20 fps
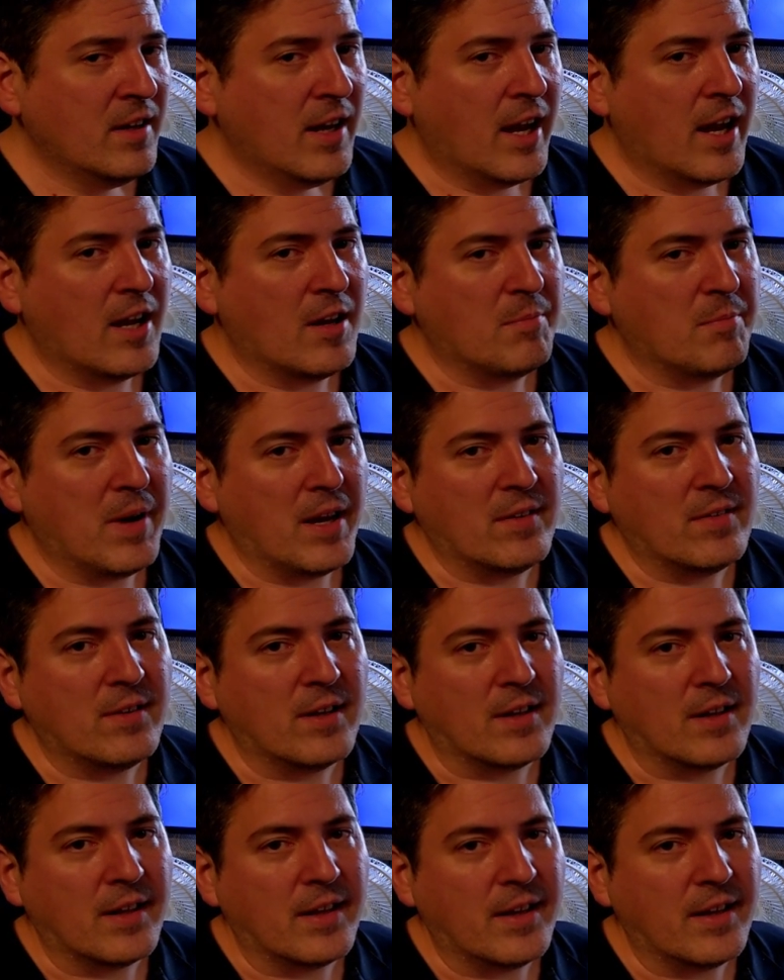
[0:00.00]
and
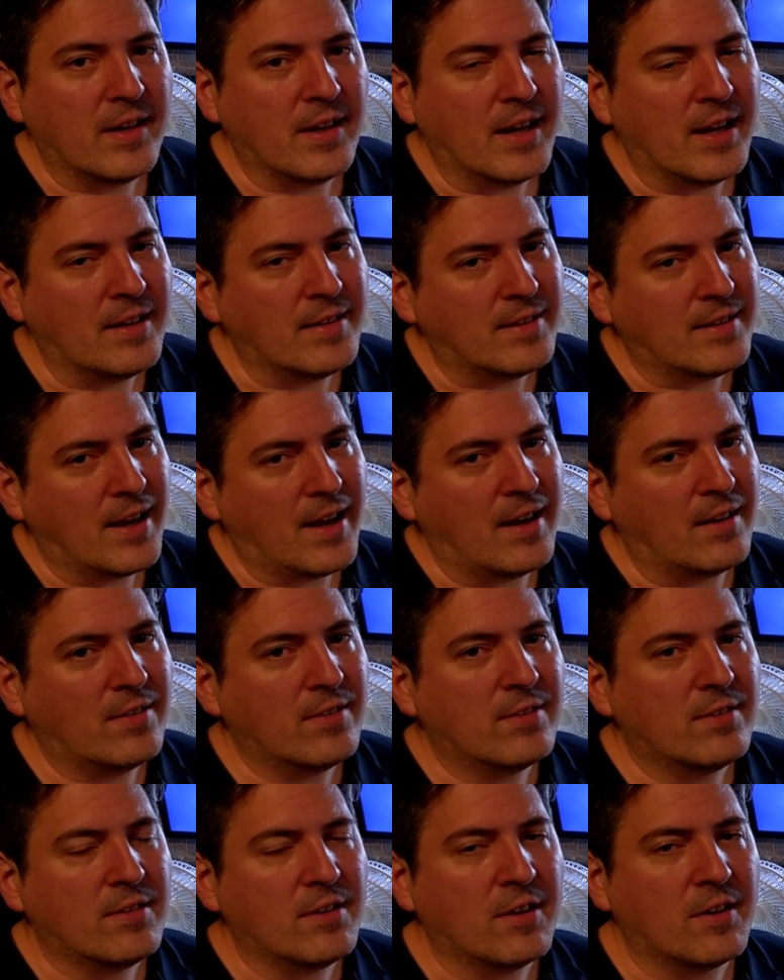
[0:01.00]
basically it
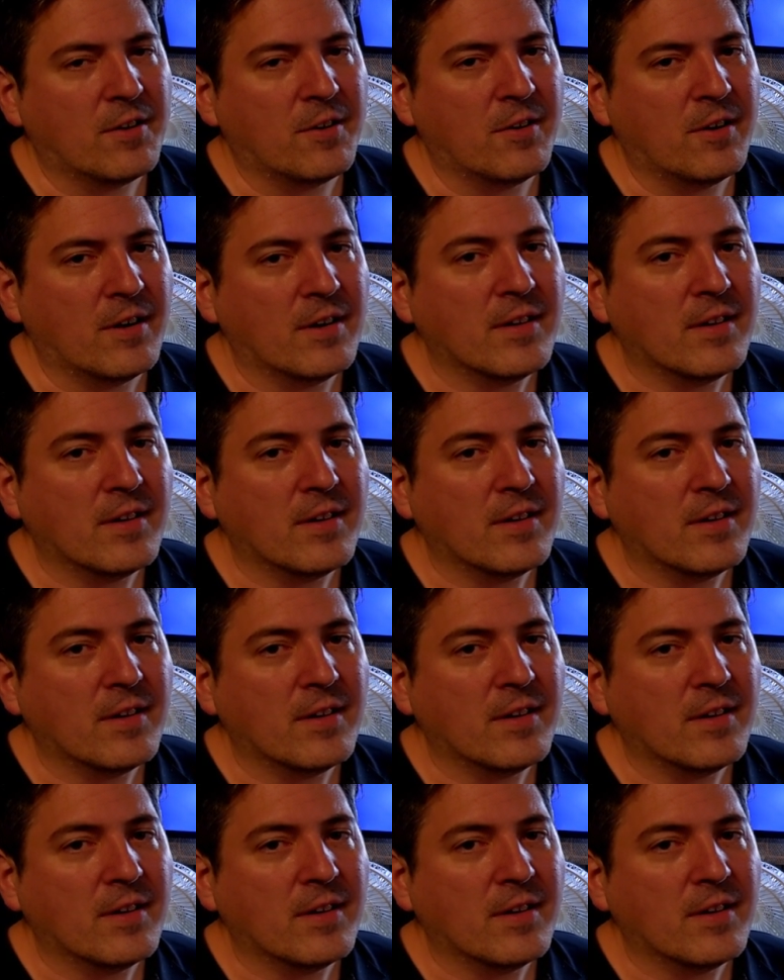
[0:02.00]
takes your